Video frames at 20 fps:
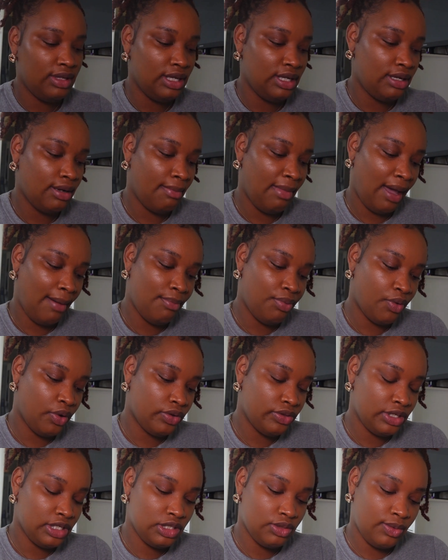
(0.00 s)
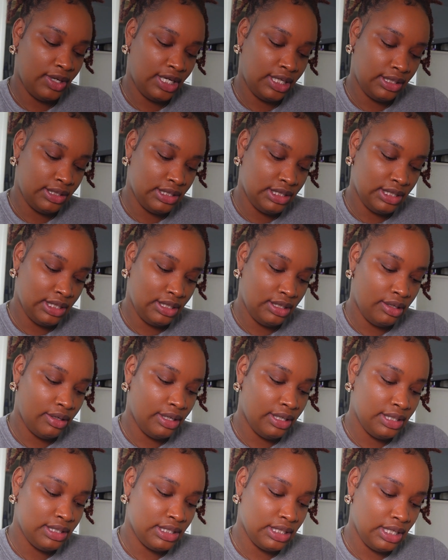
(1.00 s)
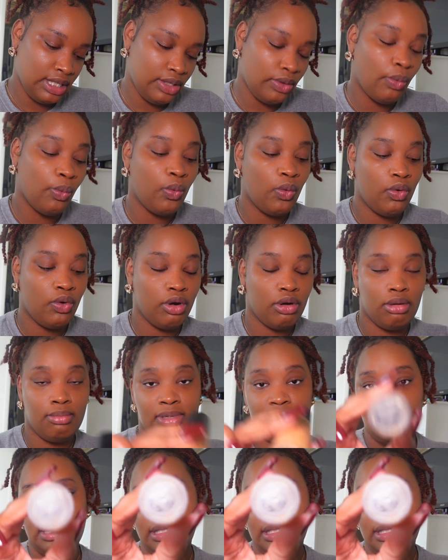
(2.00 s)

And my Born This Way concealer is in Warm